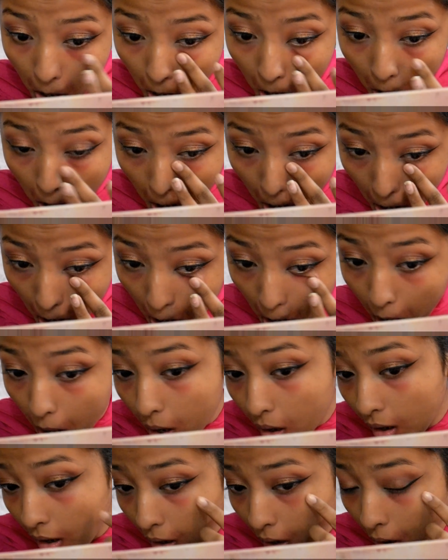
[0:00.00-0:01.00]
darkness.
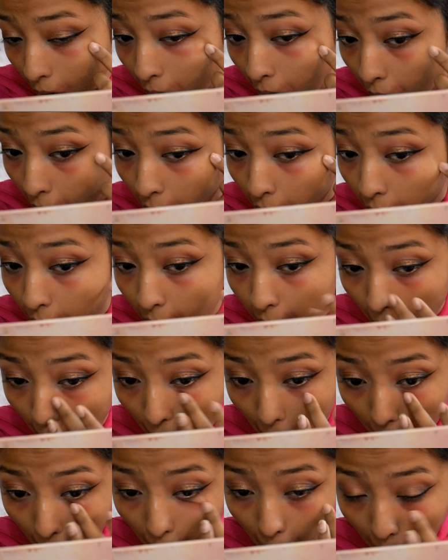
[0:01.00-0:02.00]
Therefore, I used that
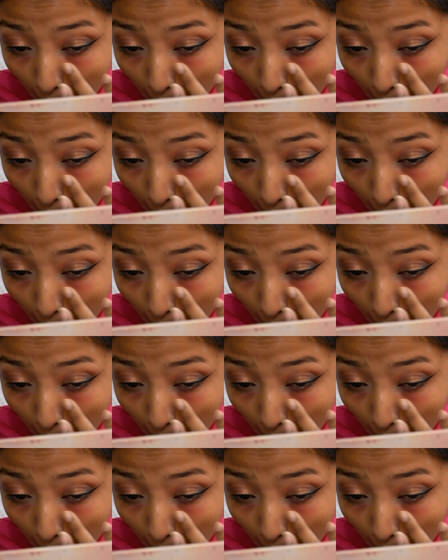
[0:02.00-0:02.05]
orange